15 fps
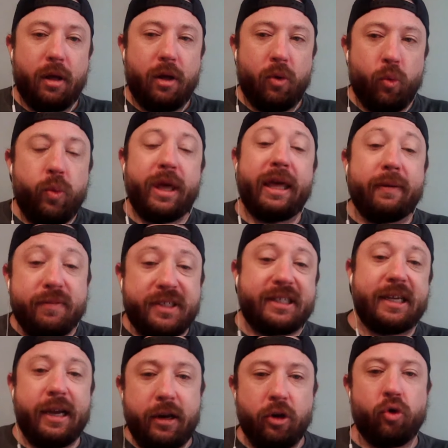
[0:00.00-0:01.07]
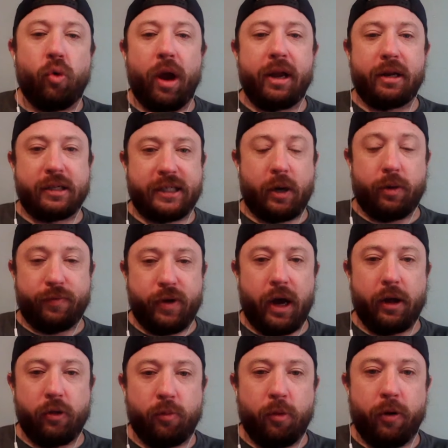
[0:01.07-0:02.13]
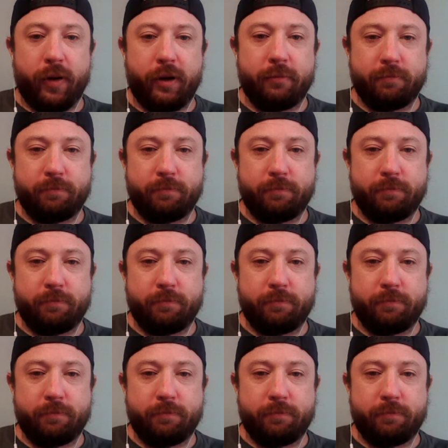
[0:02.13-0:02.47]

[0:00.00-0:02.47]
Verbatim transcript: we've seen greatness out of Kyler Murray.